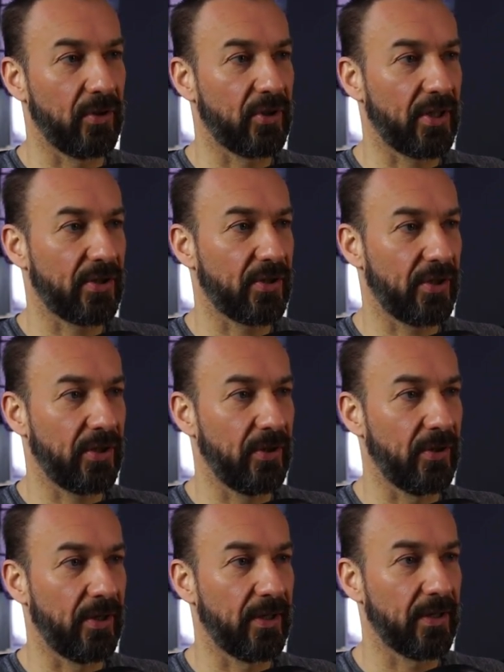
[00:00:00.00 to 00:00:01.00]
adjusted
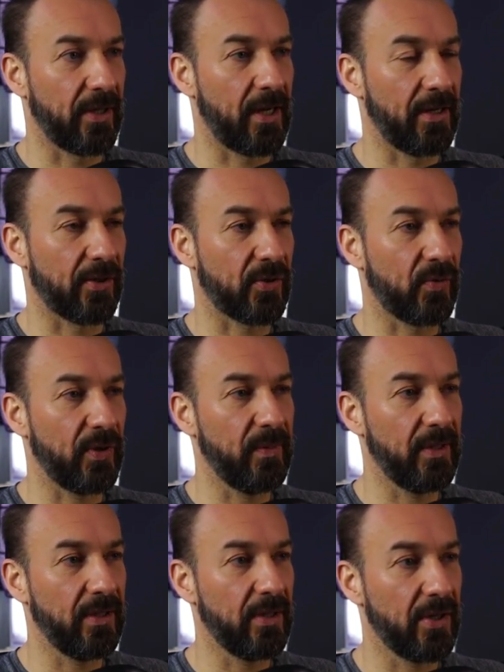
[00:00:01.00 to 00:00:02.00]
your under
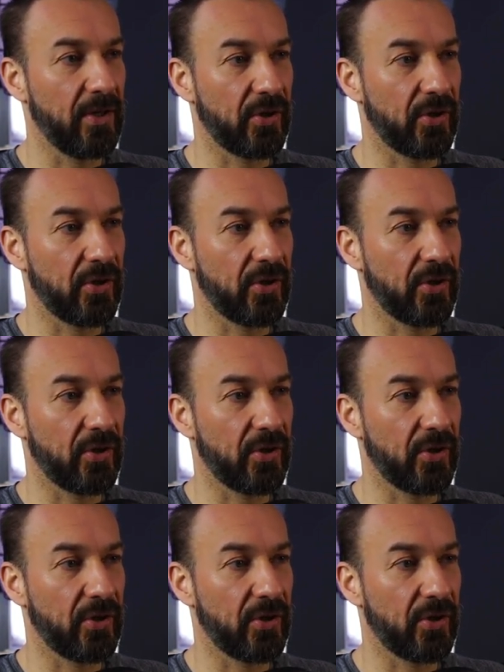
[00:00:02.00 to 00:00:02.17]
streaming,